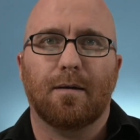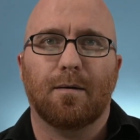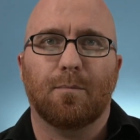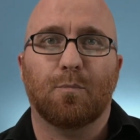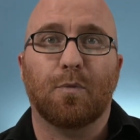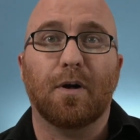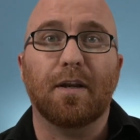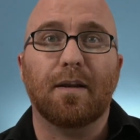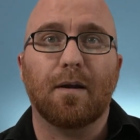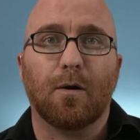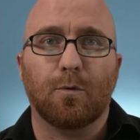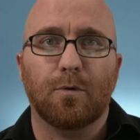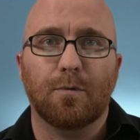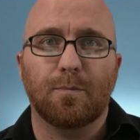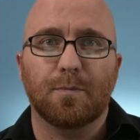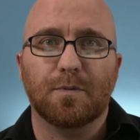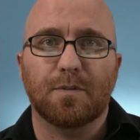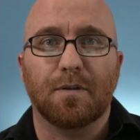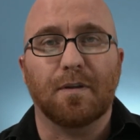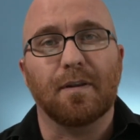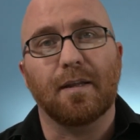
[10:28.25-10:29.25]
breakout
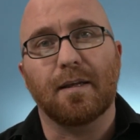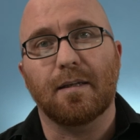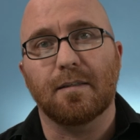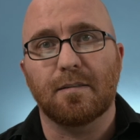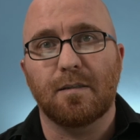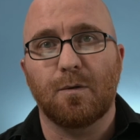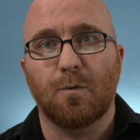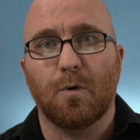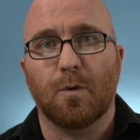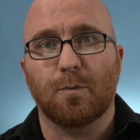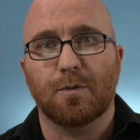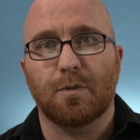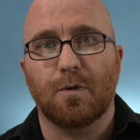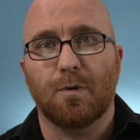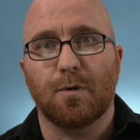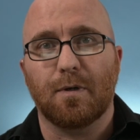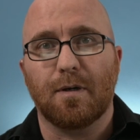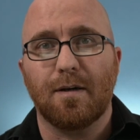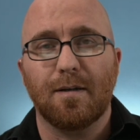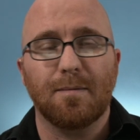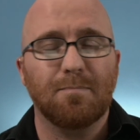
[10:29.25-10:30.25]
rooms so that they could see what was
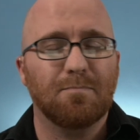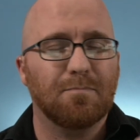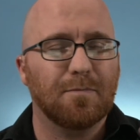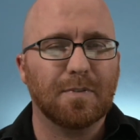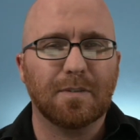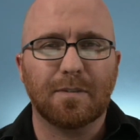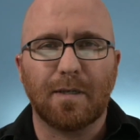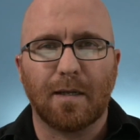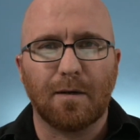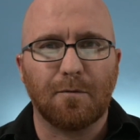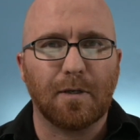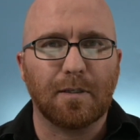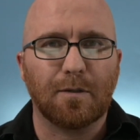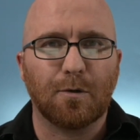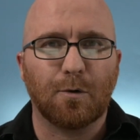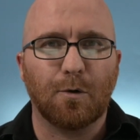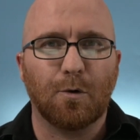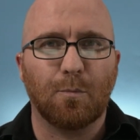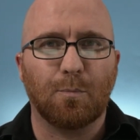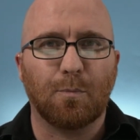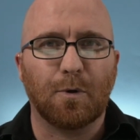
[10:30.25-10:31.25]
going on. It's kind of like their
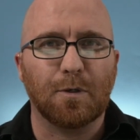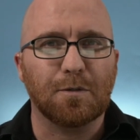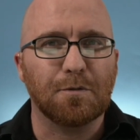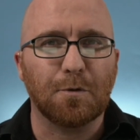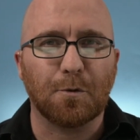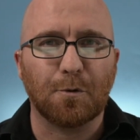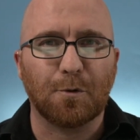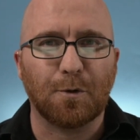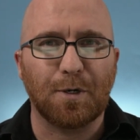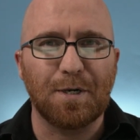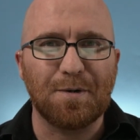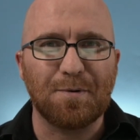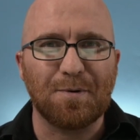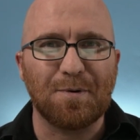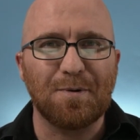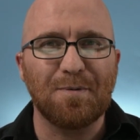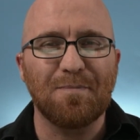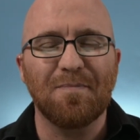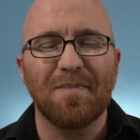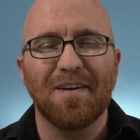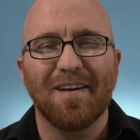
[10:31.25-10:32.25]
own personal green
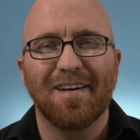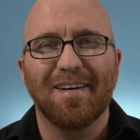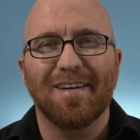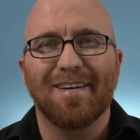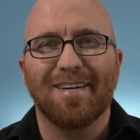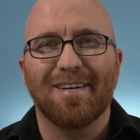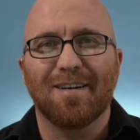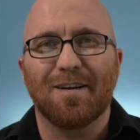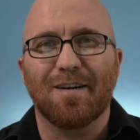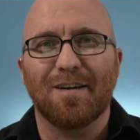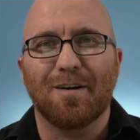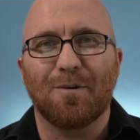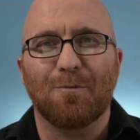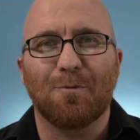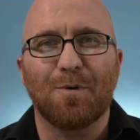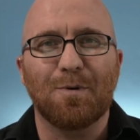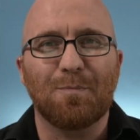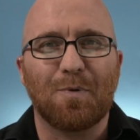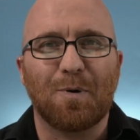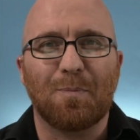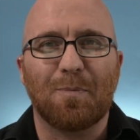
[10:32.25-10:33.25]
room,
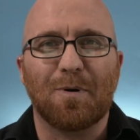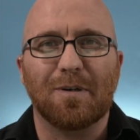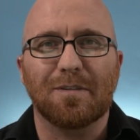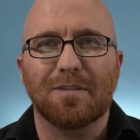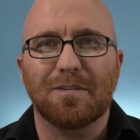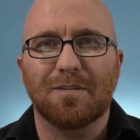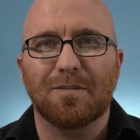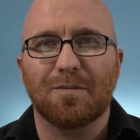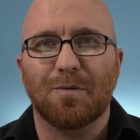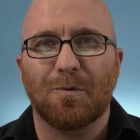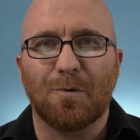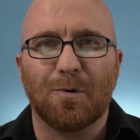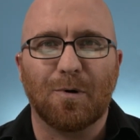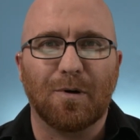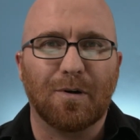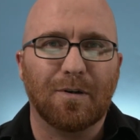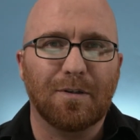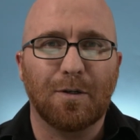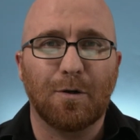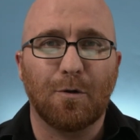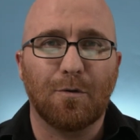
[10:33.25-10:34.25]
one per person,
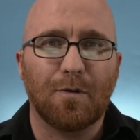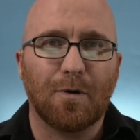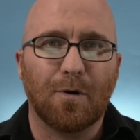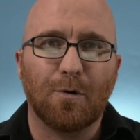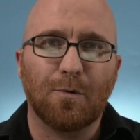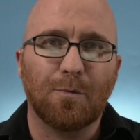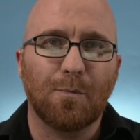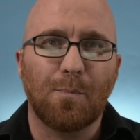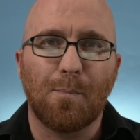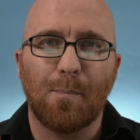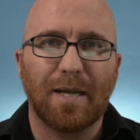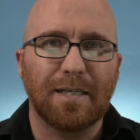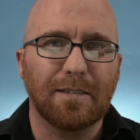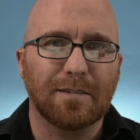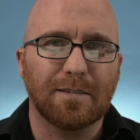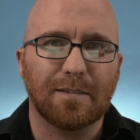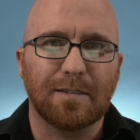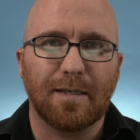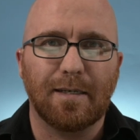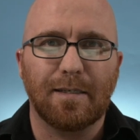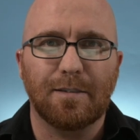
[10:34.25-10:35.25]
or their own main
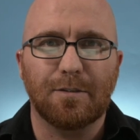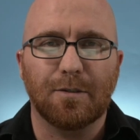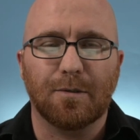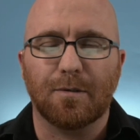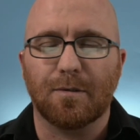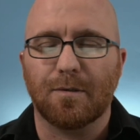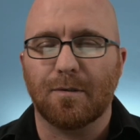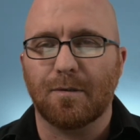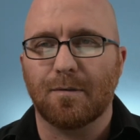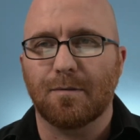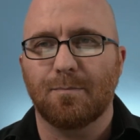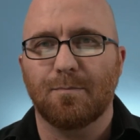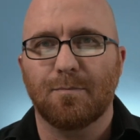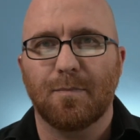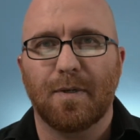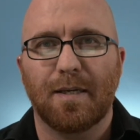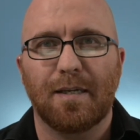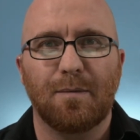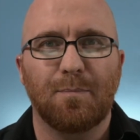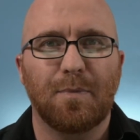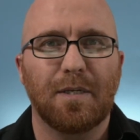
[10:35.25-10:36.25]
stage or
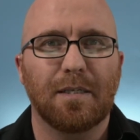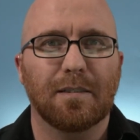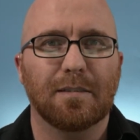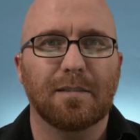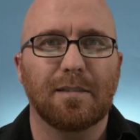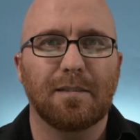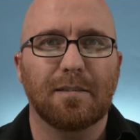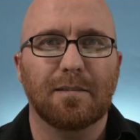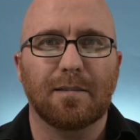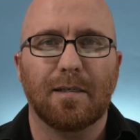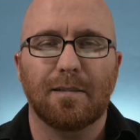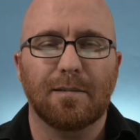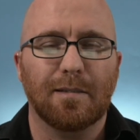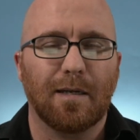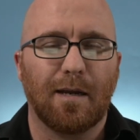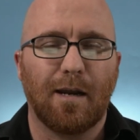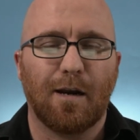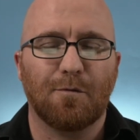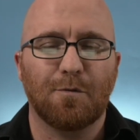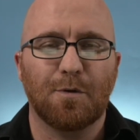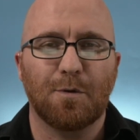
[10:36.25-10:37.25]
A, B, and C stage,
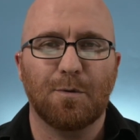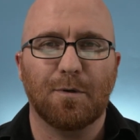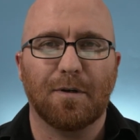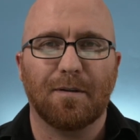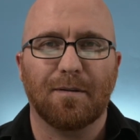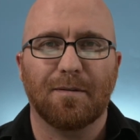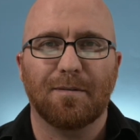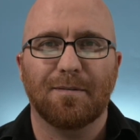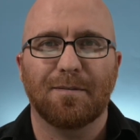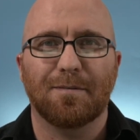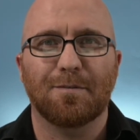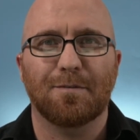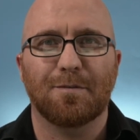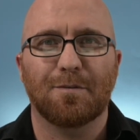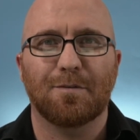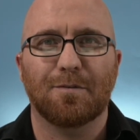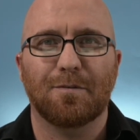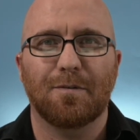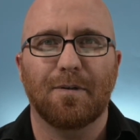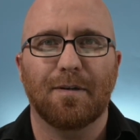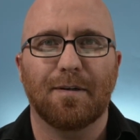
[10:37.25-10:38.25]
however you want
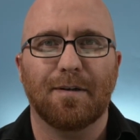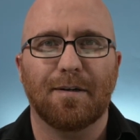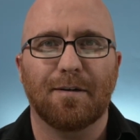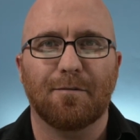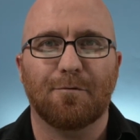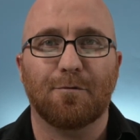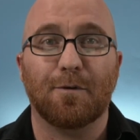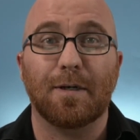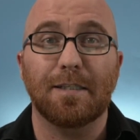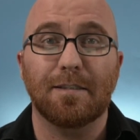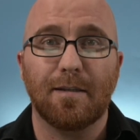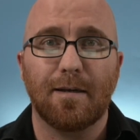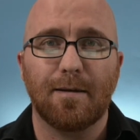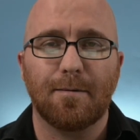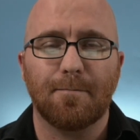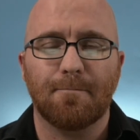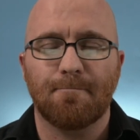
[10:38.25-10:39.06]
to phrase that.